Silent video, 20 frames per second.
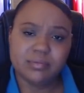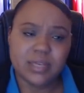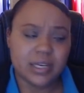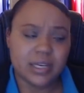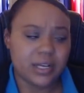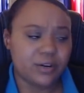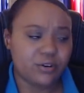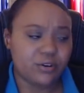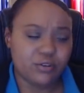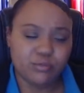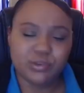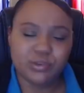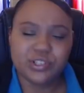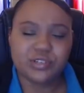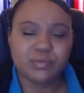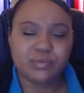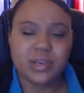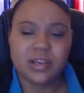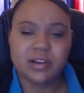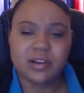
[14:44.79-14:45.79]
I got a whole bunch
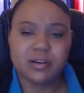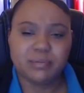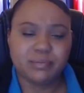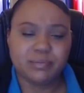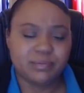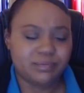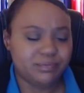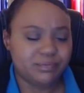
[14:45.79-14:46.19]
of makeup.